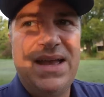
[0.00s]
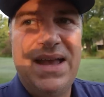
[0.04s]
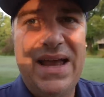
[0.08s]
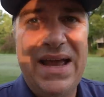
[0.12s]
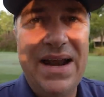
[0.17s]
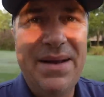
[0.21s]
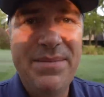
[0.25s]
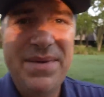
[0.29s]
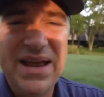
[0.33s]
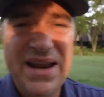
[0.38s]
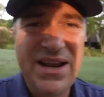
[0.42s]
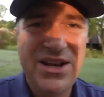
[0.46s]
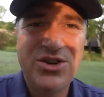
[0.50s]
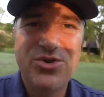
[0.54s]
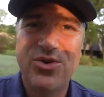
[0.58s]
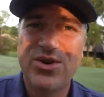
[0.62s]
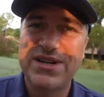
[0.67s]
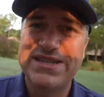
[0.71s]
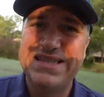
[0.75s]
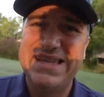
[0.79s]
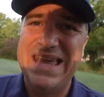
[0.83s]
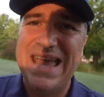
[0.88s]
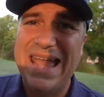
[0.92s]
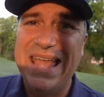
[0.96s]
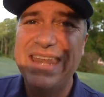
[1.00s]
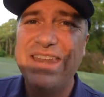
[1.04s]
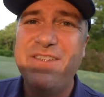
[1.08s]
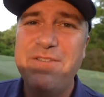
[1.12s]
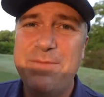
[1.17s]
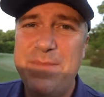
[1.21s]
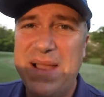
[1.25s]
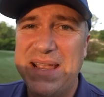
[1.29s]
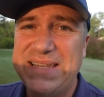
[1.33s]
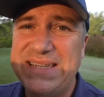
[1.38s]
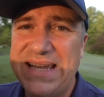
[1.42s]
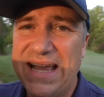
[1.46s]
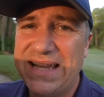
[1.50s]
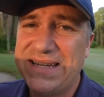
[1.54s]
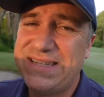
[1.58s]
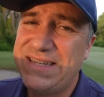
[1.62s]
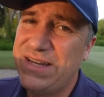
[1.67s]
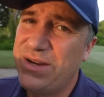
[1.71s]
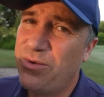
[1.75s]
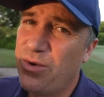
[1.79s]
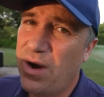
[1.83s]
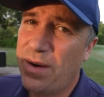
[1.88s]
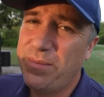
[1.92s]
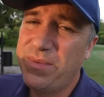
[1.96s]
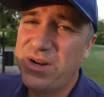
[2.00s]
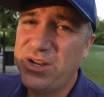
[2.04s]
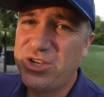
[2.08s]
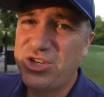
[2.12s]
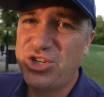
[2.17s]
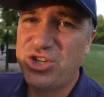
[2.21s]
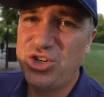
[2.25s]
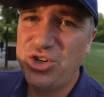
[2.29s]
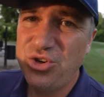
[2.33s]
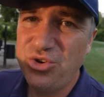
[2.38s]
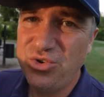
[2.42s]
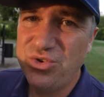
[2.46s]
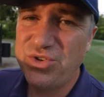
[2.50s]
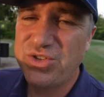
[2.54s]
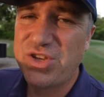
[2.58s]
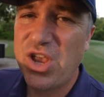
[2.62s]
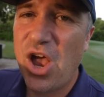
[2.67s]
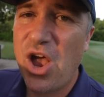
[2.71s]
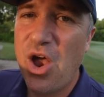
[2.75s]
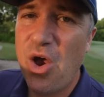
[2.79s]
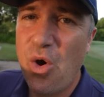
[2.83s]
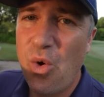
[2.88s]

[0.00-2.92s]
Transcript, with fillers: and I'm getting towards the end of my testing where I'm gonna choose